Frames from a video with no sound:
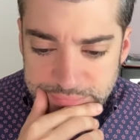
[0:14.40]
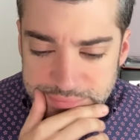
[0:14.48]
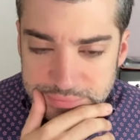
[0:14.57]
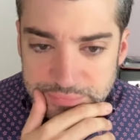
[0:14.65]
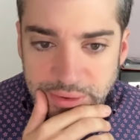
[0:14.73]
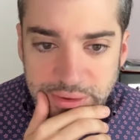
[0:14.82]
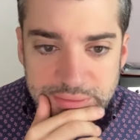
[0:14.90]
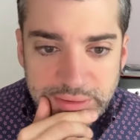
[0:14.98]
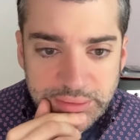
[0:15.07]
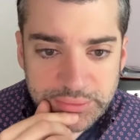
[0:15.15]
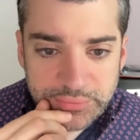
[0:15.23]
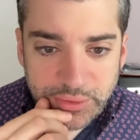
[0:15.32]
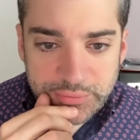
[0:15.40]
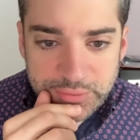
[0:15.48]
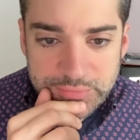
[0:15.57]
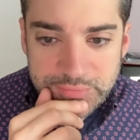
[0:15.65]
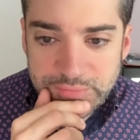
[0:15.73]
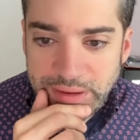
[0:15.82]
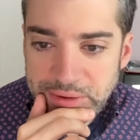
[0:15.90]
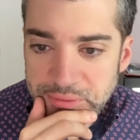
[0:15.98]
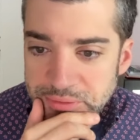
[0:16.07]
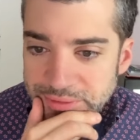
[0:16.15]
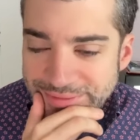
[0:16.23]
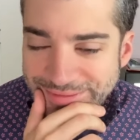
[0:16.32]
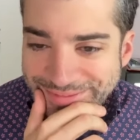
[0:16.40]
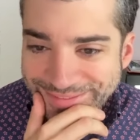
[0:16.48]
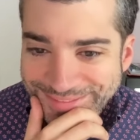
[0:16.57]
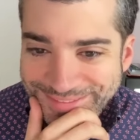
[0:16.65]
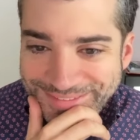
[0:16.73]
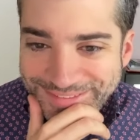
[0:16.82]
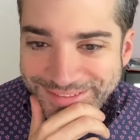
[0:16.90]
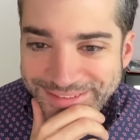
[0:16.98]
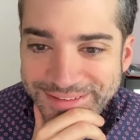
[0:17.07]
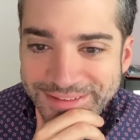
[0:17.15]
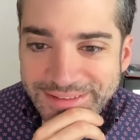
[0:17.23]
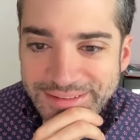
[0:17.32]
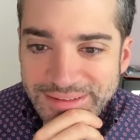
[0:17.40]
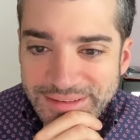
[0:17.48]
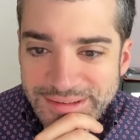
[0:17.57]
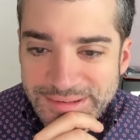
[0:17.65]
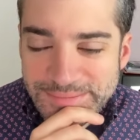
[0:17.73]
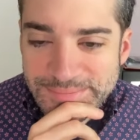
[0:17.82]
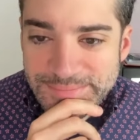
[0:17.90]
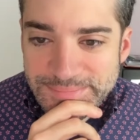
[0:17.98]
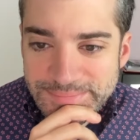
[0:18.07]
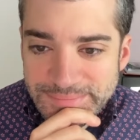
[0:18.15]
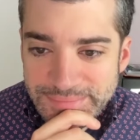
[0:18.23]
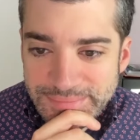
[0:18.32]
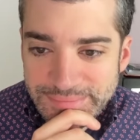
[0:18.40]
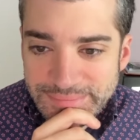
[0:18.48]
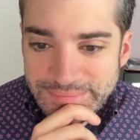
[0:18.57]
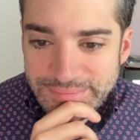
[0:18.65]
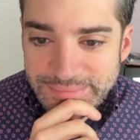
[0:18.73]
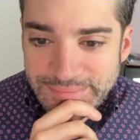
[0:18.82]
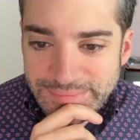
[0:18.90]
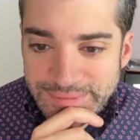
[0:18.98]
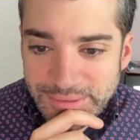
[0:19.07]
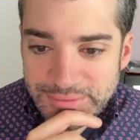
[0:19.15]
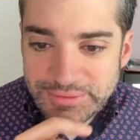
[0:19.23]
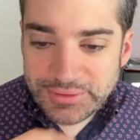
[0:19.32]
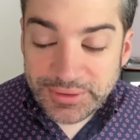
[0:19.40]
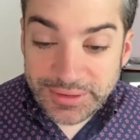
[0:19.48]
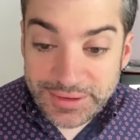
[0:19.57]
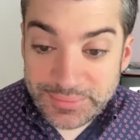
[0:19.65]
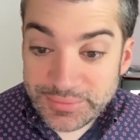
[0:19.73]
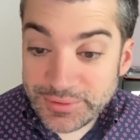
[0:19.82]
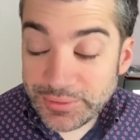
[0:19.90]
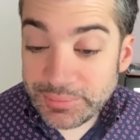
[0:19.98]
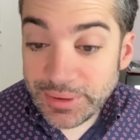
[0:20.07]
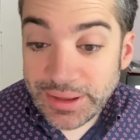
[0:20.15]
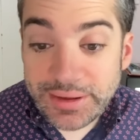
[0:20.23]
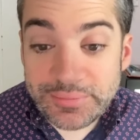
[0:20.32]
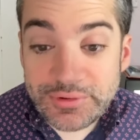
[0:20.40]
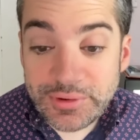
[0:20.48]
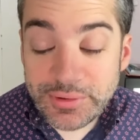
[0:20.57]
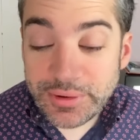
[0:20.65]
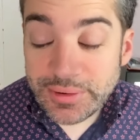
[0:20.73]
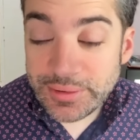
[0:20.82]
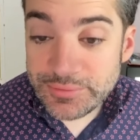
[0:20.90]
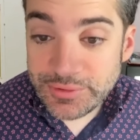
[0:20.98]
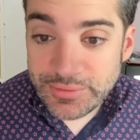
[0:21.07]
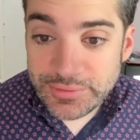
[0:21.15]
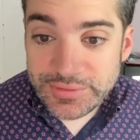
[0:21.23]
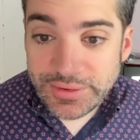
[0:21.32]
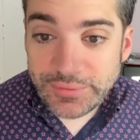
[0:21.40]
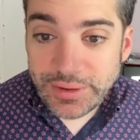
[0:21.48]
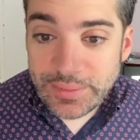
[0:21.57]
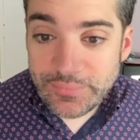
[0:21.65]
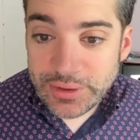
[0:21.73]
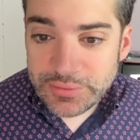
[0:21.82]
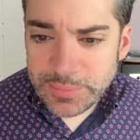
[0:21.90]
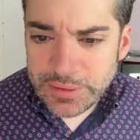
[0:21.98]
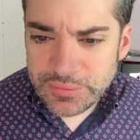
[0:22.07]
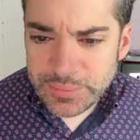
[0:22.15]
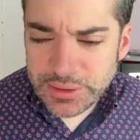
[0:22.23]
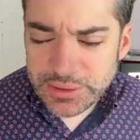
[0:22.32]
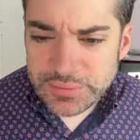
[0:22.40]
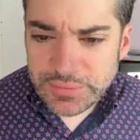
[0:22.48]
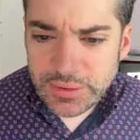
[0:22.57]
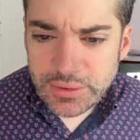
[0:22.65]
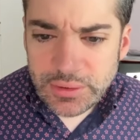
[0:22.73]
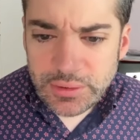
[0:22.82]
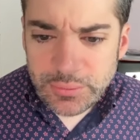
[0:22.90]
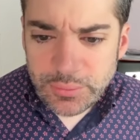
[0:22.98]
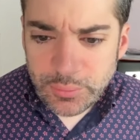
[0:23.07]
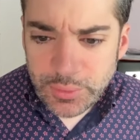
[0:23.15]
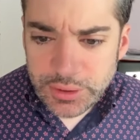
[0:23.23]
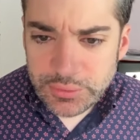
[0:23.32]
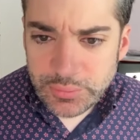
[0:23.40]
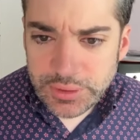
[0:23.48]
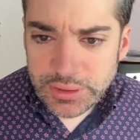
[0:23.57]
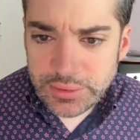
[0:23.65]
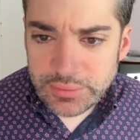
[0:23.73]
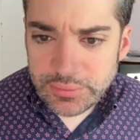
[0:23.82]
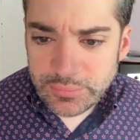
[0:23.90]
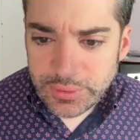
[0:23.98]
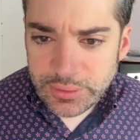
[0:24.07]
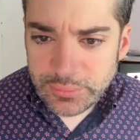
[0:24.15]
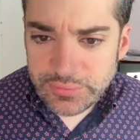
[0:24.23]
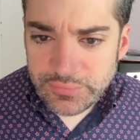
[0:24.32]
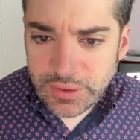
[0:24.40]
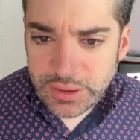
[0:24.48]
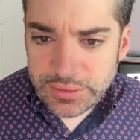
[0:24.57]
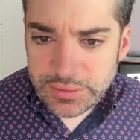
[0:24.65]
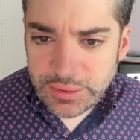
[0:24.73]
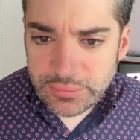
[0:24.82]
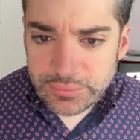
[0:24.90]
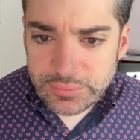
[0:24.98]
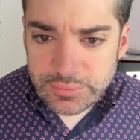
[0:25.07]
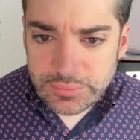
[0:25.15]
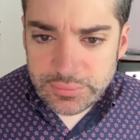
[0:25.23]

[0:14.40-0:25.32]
what is a fairy tale involving fowl? Um, oh, it's annoying that I'm going blank. I'm sure there are, I'm sure there are several obvious possibilities. Well, what could we what can we find? Oh,